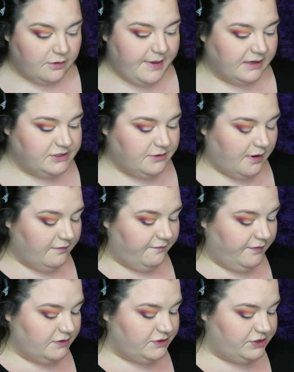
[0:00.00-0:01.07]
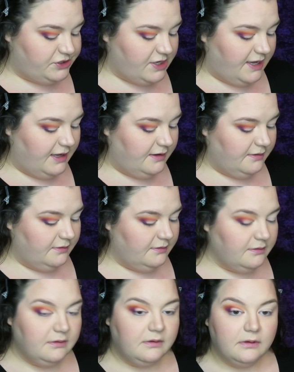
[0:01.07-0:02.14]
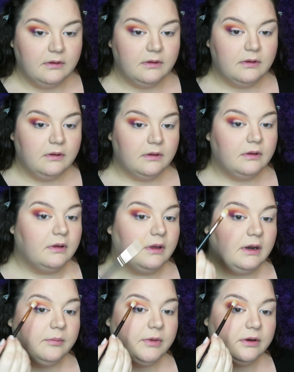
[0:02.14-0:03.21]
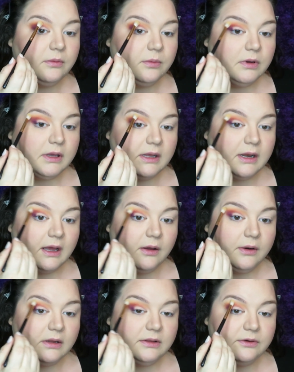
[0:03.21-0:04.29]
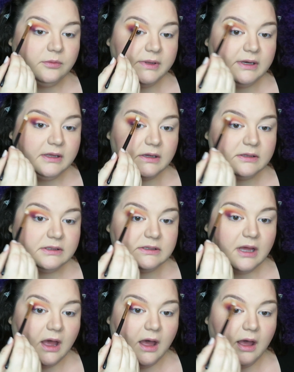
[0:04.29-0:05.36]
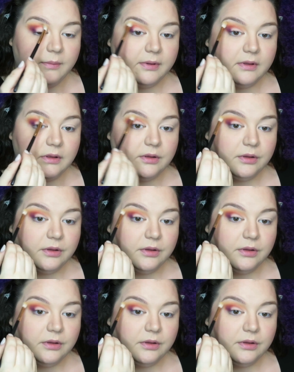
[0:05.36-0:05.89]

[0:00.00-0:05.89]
go back to our first shade, and I'm gonna work it out a little bit here at the top.